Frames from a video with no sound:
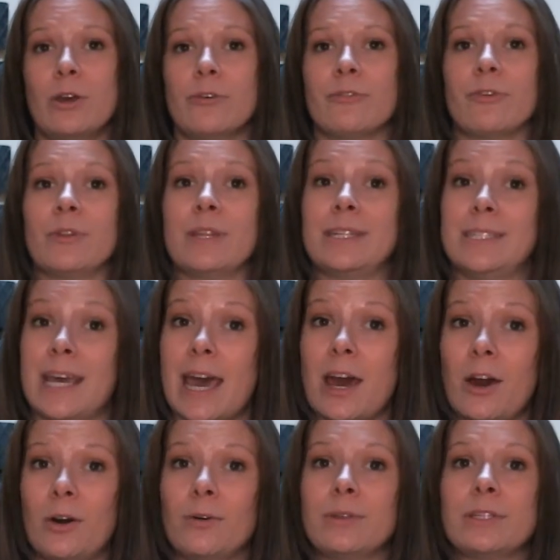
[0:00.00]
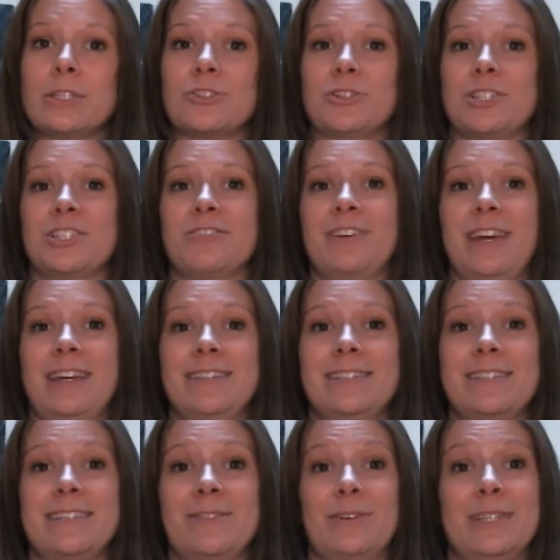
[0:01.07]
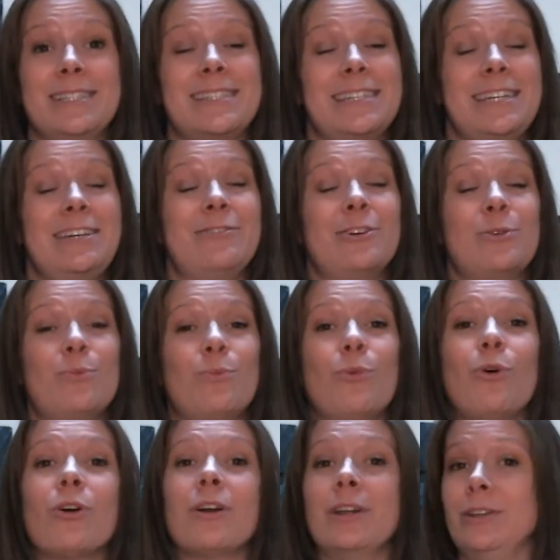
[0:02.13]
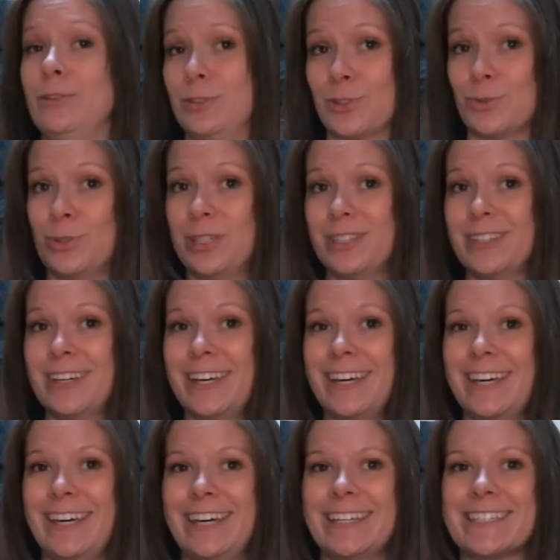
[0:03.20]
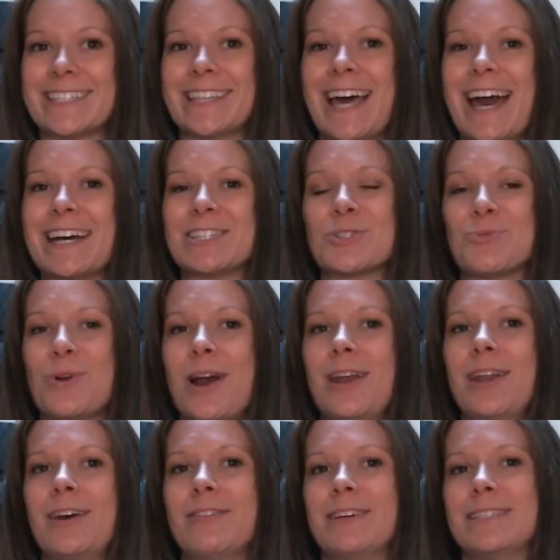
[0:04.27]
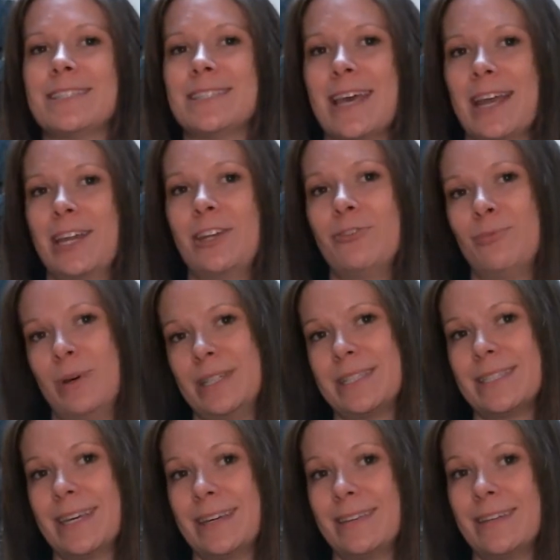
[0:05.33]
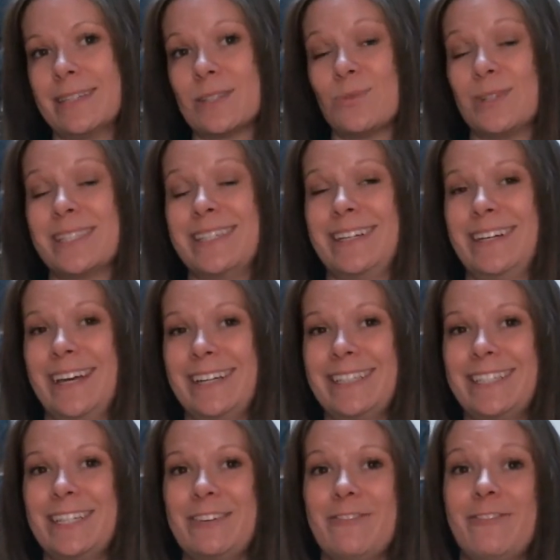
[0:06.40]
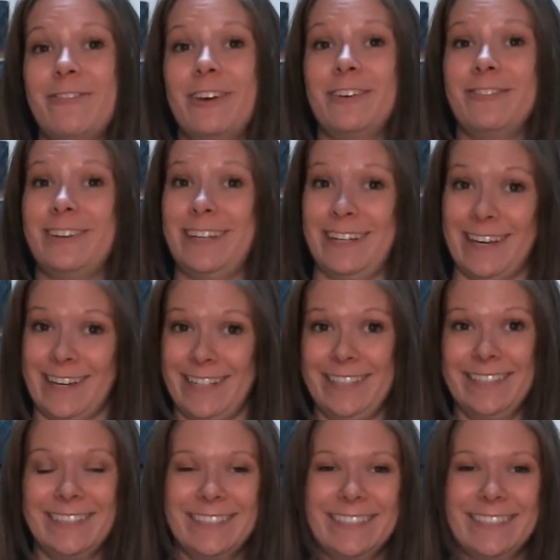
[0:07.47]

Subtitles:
For the Dow, the stretch of gains was even more unusual. Its last run of consecutive months like this was in 1959.